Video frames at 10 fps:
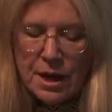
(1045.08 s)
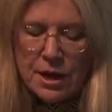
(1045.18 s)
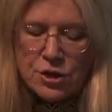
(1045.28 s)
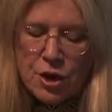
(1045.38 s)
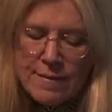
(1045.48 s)

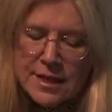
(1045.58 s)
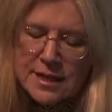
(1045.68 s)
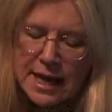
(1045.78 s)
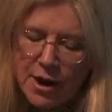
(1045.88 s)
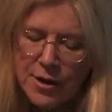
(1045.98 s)
Striving to
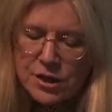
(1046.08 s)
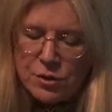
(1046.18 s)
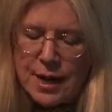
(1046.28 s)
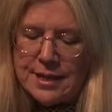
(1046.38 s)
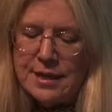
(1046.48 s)

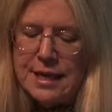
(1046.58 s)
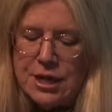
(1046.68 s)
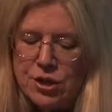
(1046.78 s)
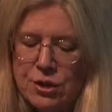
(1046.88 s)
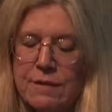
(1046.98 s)
characterize the
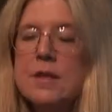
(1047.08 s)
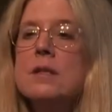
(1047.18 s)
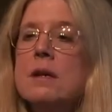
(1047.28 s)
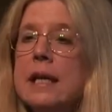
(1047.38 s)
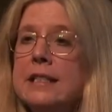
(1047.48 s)
nature of this
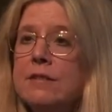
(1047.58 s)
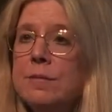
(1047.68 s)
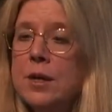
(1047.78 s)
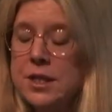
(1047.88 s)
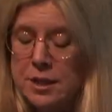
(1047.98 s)
collective
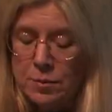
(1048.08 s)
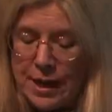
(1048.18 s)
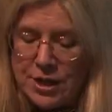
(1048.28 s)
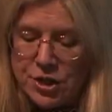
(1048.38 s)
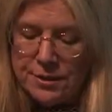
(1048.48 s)

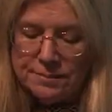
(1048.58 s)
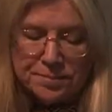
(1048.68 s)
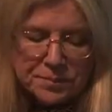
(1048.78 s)
participation,